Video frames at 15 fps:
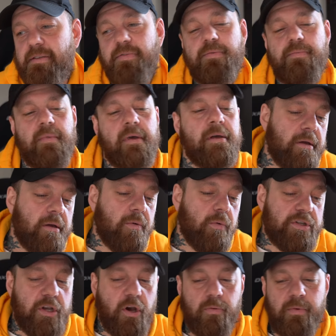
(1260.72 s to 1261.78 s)
of him,
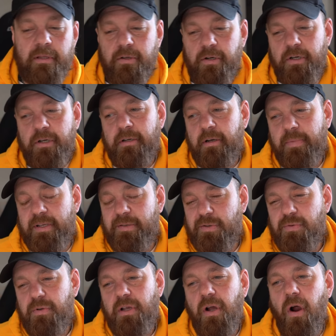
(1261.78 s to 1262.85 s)
which helped me learn because it
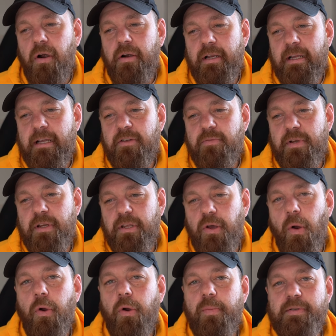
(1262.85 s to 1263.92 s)
was really hard to get him in a
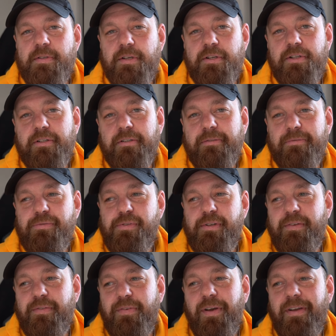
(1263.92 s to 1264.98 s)
yoga position. It was
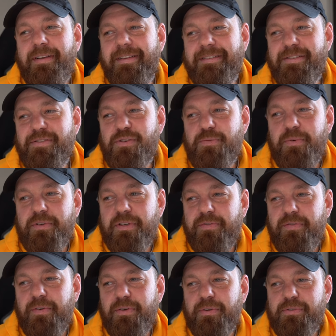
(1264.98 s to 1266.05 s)
like fucking super
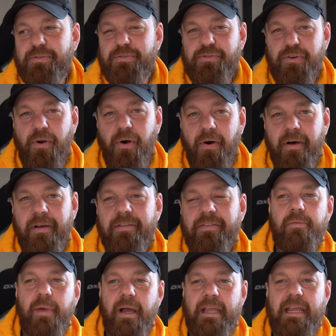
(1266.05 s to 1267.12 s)
difficult to draw.
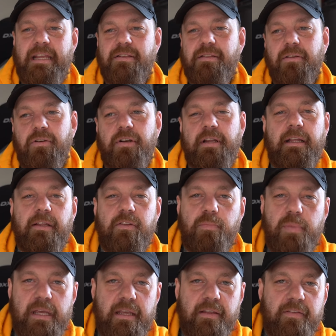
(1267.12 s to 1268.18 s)
By e learning each
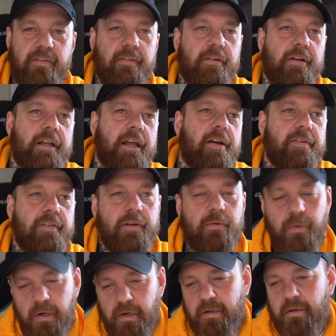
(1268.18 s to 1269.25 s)
piece, learning how
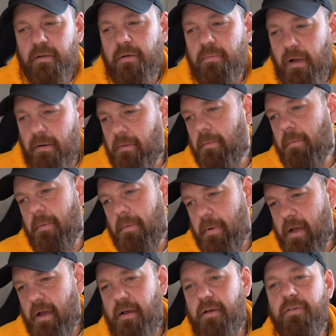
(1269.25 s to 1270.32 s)
everything worked, blah blah blah.
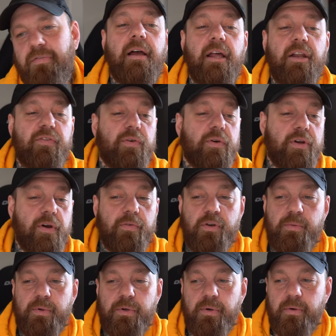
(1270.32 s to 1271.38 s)
blah and I feel
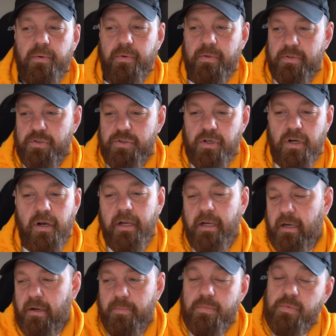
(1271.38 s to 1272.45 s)
comfortable with this
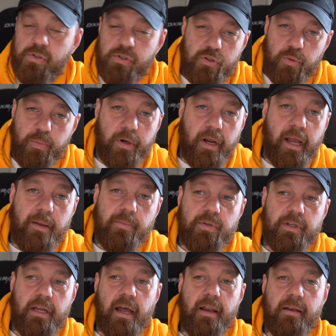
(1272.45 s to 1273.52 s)
drawing and I'm super hyped
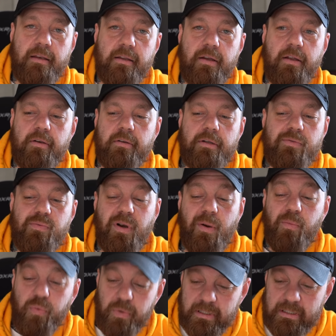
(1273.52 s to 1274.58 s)
to gotten it done. Because what
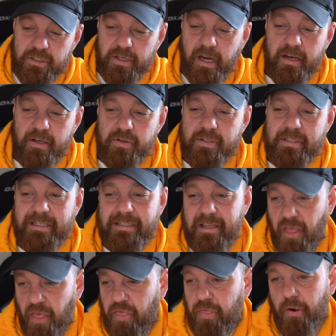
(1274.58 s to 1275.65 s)
I'm really trying to do is get
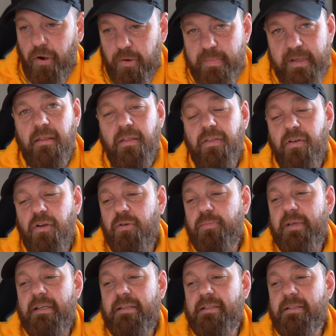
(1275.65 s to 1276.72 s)
to a third piece. The third
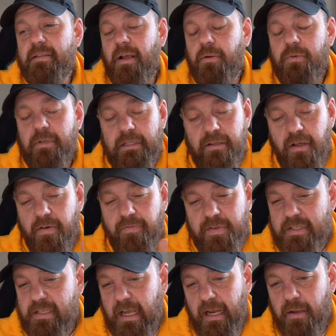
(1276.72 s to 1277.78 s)
piece, I really love the
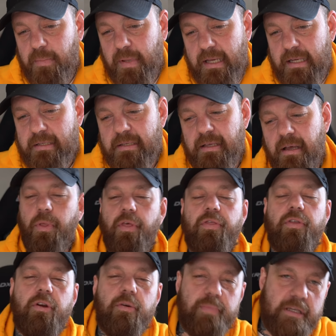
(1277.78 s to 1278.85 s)
second piece. The
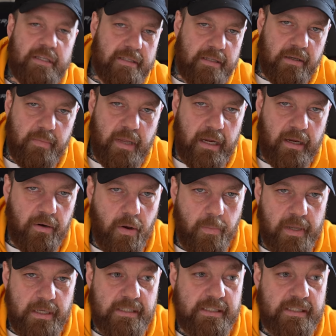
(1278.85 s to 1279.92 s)
third piece is gonna make it all make